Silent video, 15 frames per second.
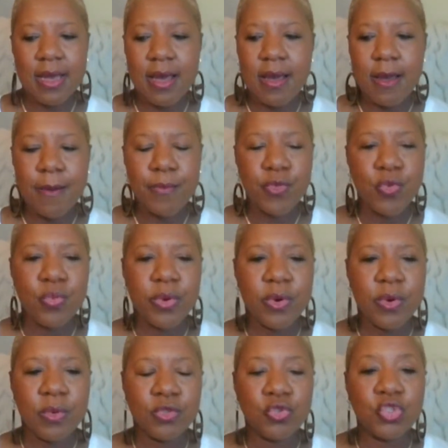
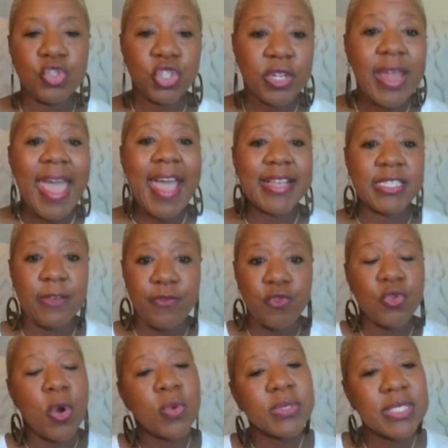You should ask. If you
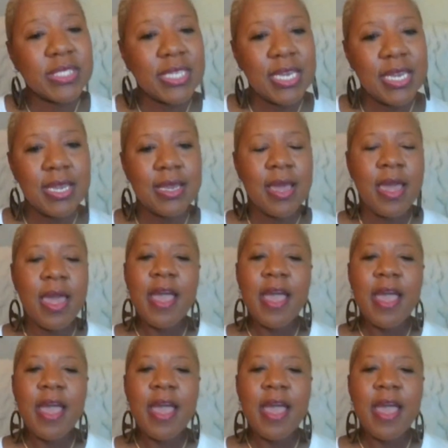don't see